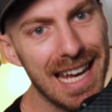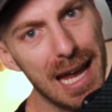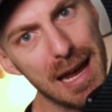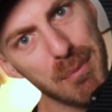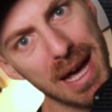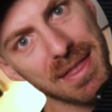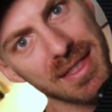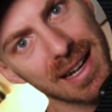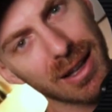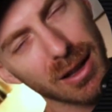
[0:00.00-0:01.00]
a method
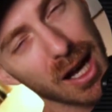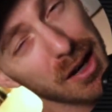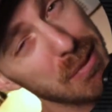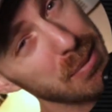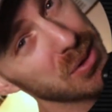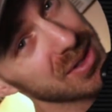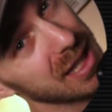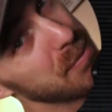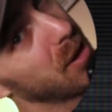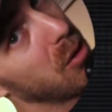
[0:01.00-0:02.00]
that a lot of people
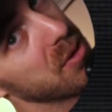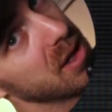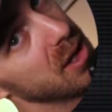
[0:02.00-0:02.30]
sleep on within